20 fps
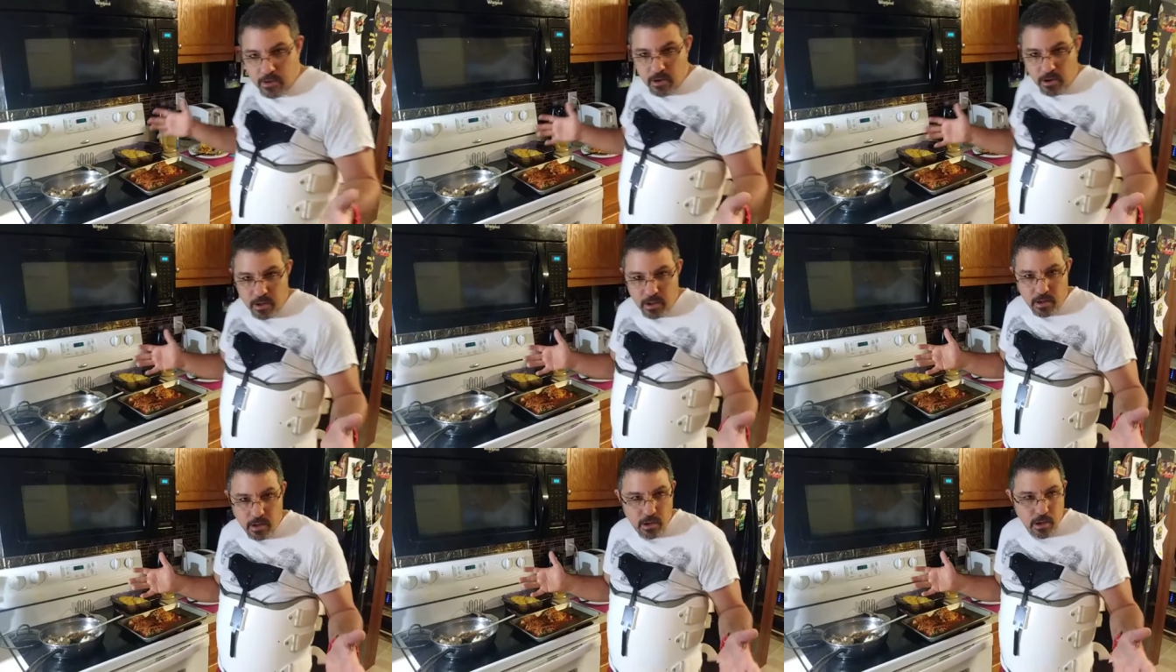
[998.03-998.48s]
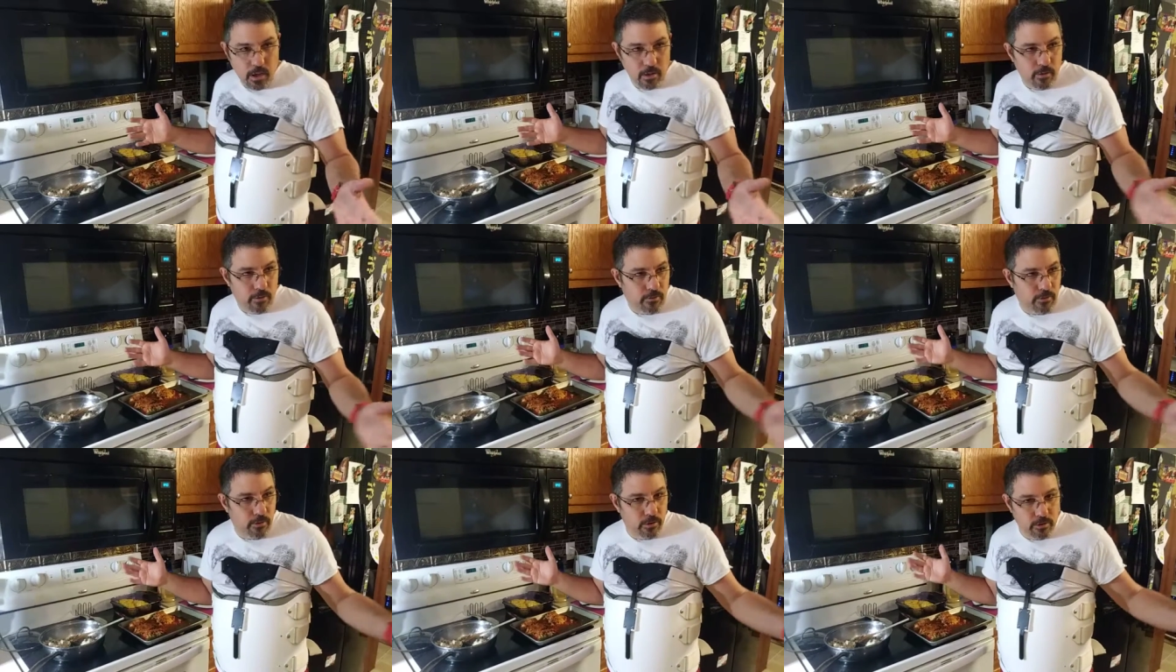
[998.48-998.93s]
Cooking
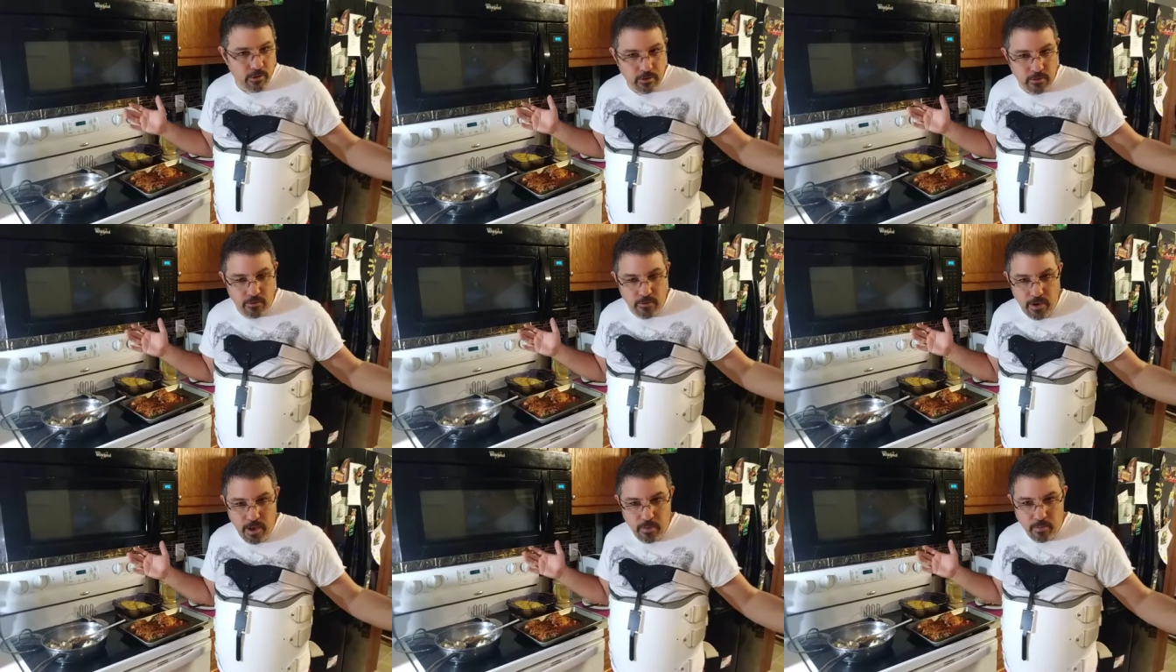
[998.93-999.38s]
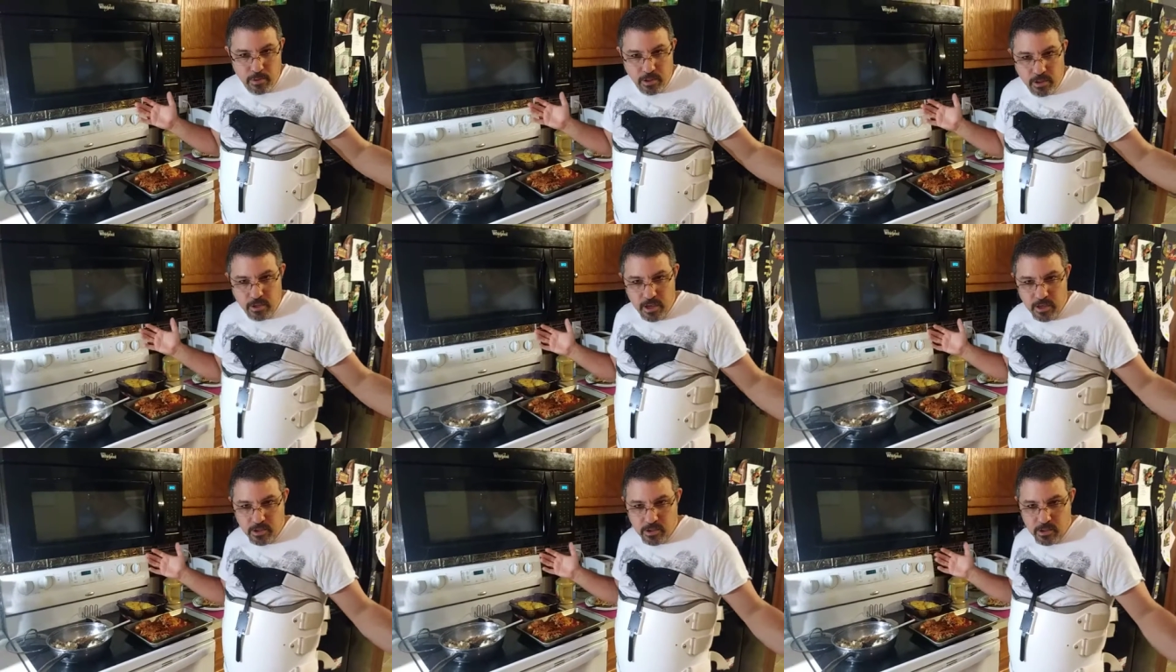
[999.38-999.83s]
in the Fuller's
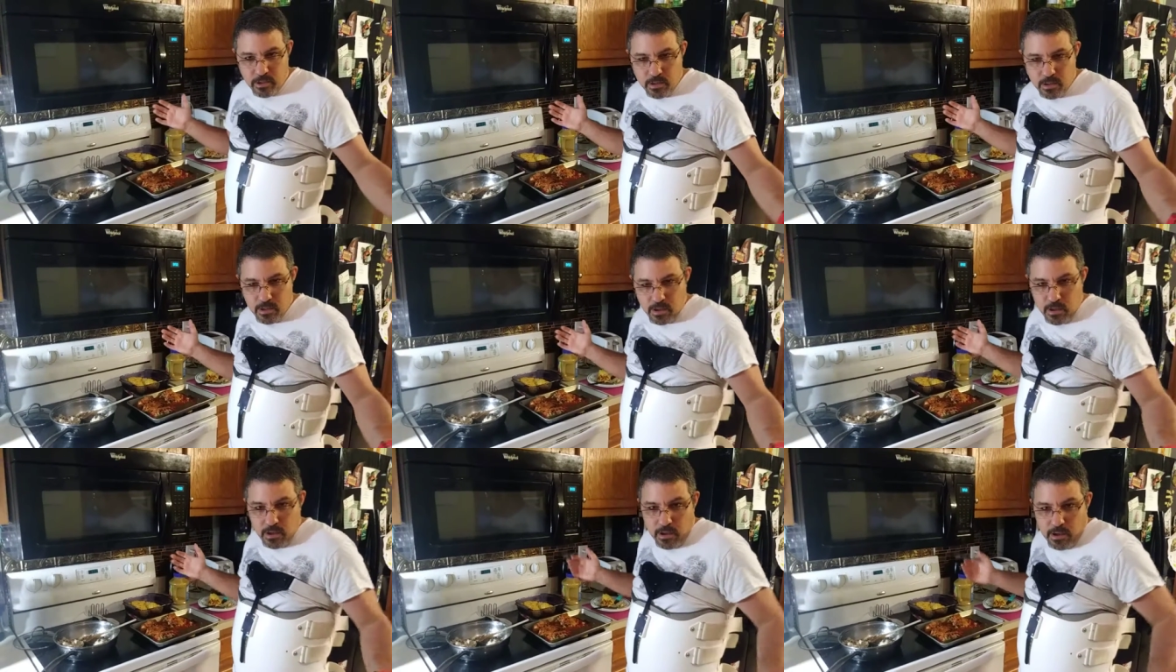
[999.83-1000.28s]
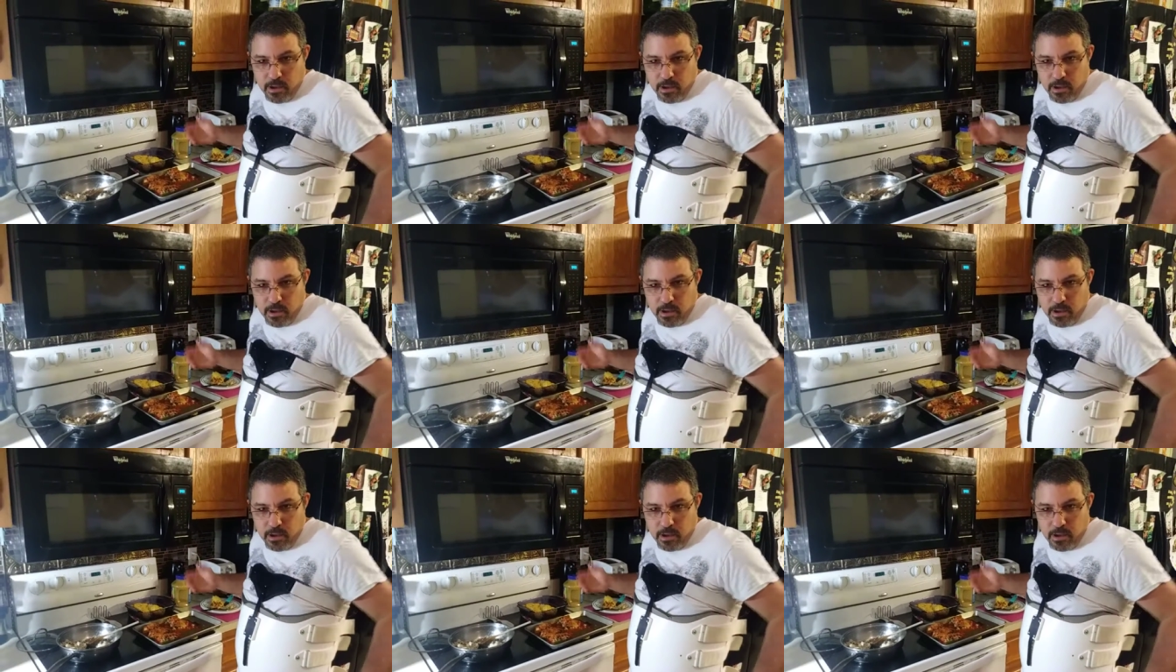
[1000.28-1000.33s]
family kitchen.